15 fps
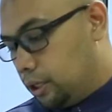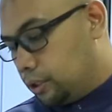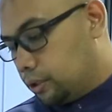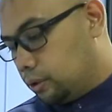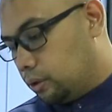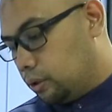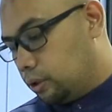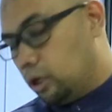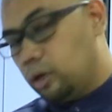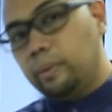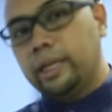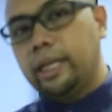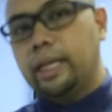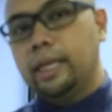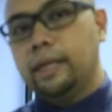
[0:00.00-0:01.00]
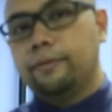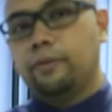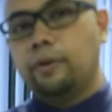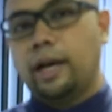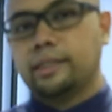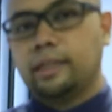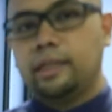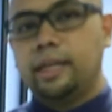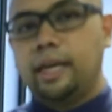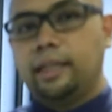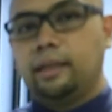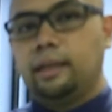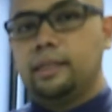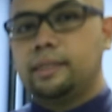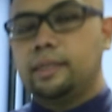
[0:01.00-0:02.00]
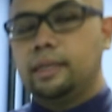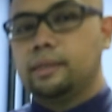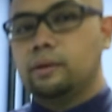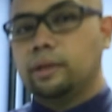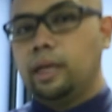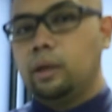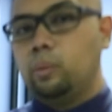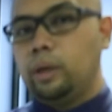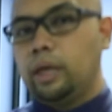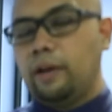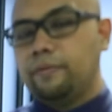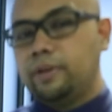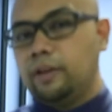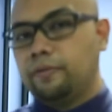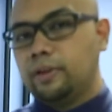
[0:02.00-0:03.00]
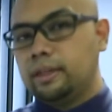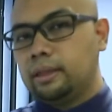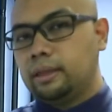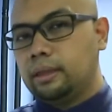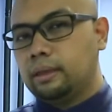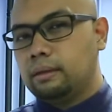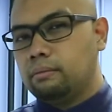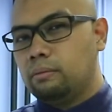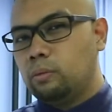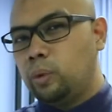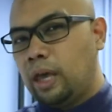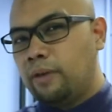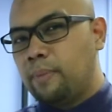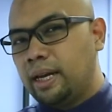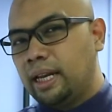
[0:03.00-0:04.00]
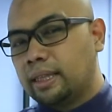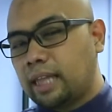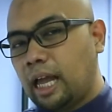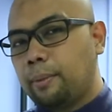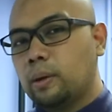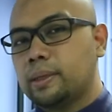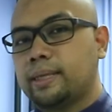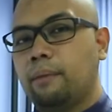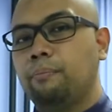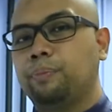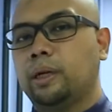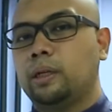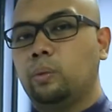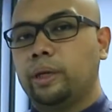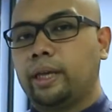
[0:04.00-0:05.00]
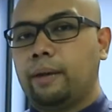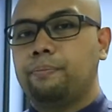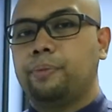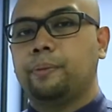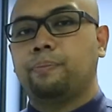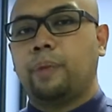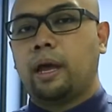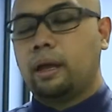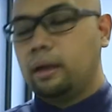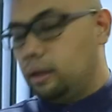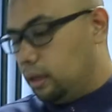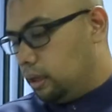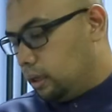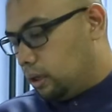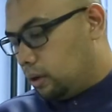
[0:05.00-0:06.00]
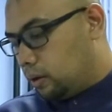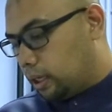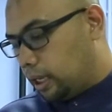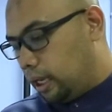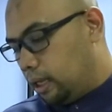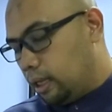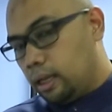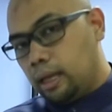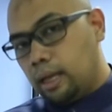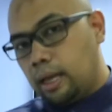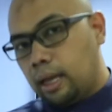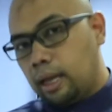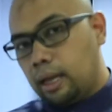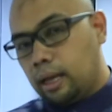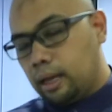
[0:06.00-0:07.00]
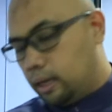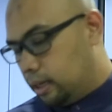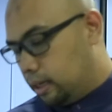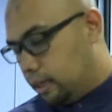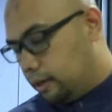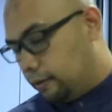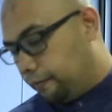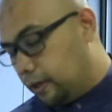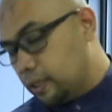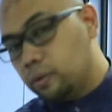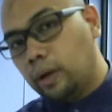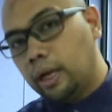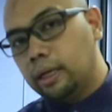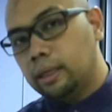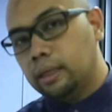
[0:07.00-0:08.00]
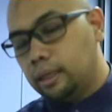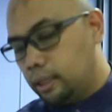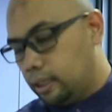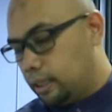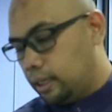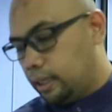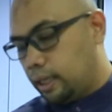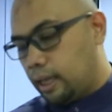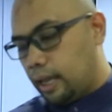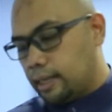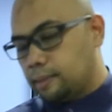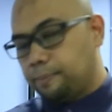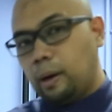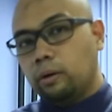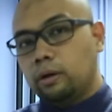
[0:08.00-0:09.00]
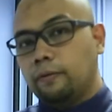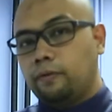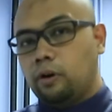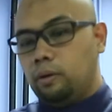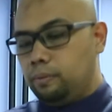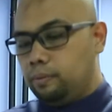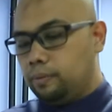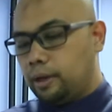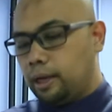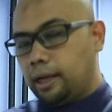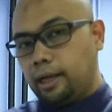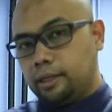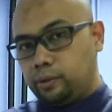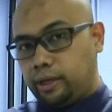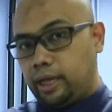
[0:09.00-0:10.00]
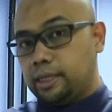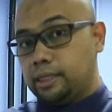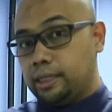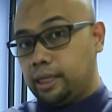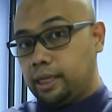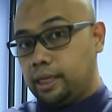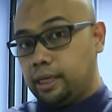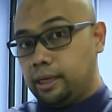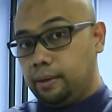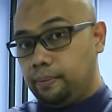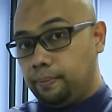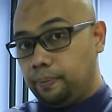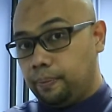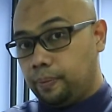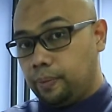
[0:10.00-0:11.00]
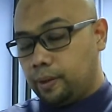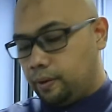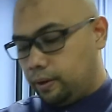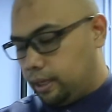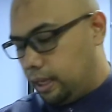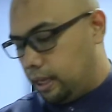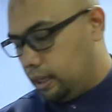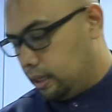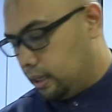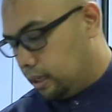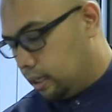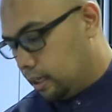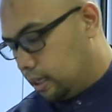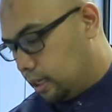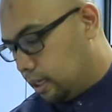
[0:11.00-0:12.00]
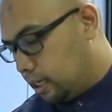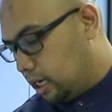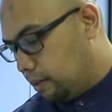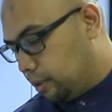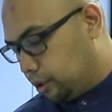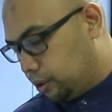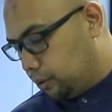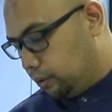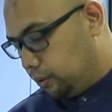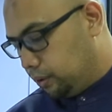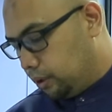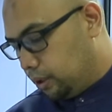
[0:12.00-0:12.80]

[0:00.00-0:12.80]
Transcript: So normally for XRD analysis, okay, we have many type of sample we can prepare. Okay, the first one as a powder form, as you can see here. Okay, number two,